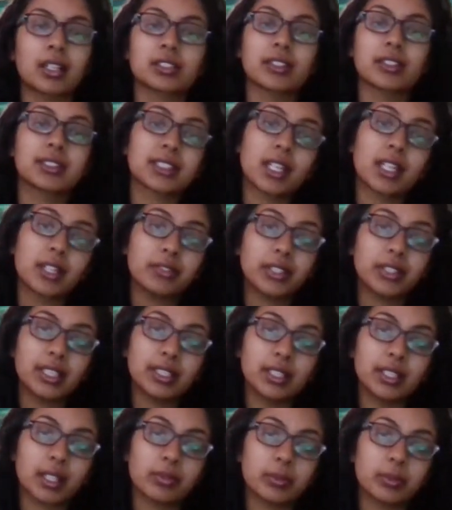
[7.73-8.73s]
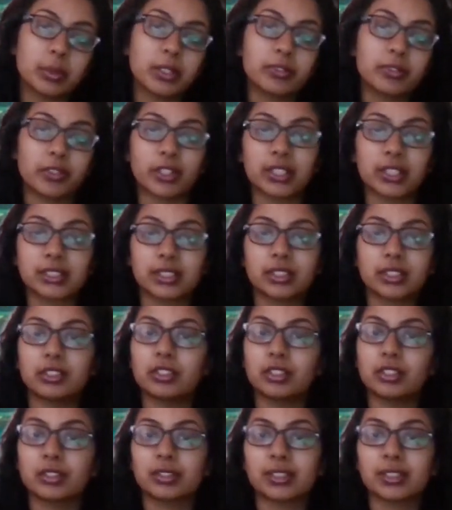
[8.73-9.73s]
So the South African government first
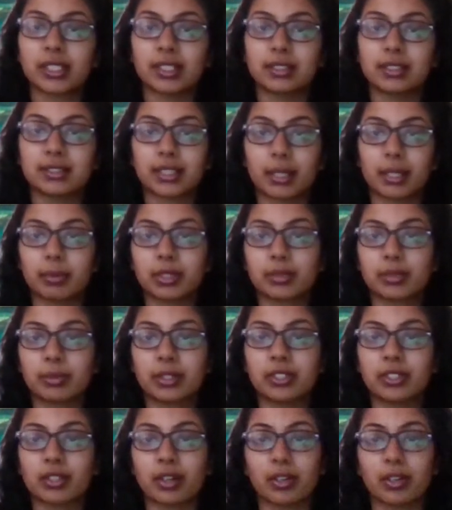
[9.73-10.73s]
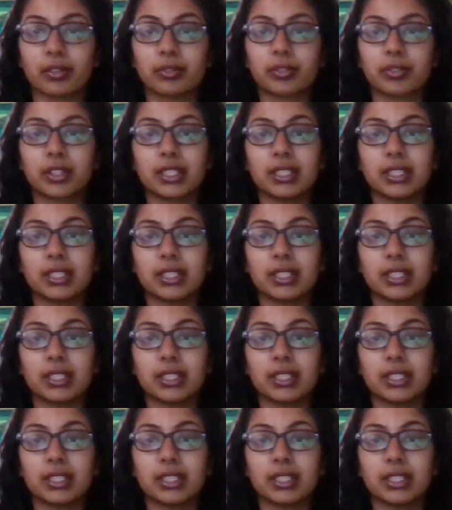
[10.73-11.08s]
introduced the establishment of